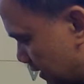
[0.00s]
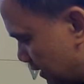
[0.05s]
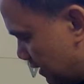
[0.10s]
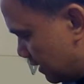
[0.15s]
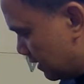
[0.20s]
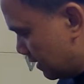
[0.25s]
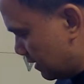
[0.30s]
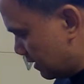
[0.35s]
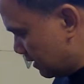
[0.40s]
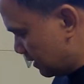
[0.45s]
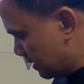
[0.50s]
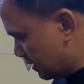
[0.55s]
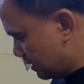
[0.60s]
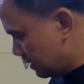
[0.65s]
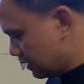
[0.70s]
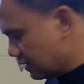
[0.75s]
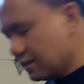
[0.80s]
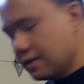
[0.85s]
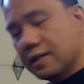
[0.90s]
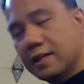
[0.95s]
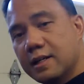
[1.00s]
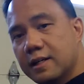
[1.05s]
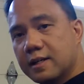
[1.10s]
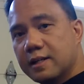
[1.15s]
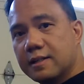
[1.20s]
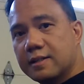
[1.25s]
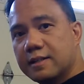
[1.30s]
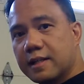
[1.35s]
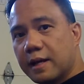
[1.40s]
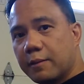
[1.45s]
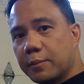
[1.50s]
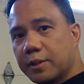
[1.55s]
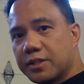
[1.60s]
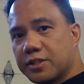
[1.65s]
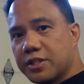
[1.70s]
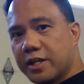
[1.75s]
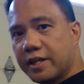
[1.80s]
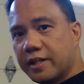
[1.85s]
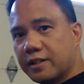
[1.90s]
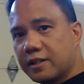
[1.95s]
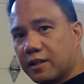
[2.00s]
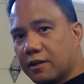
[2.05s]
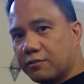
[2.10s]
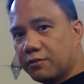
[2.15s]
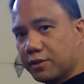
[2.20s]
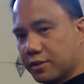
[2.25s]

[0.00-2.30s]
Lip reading: the timing chain cover